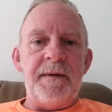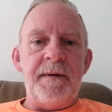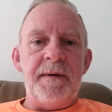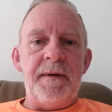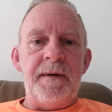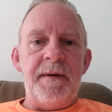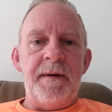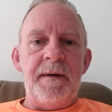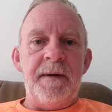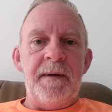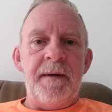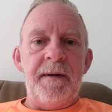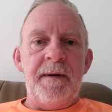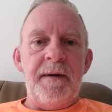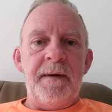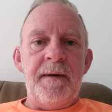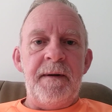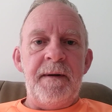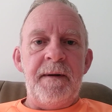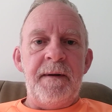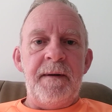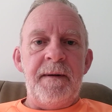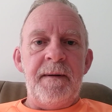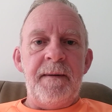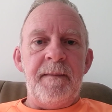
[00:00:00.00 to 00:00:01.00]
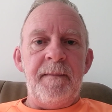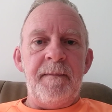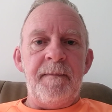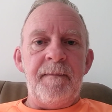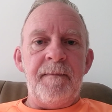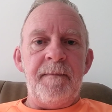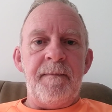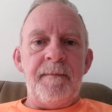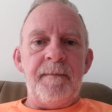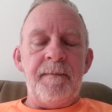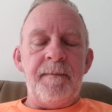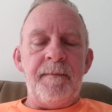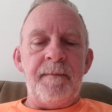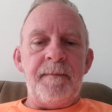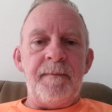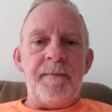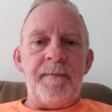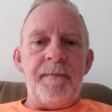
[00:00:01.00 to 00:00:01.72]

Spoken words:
Nothing is said.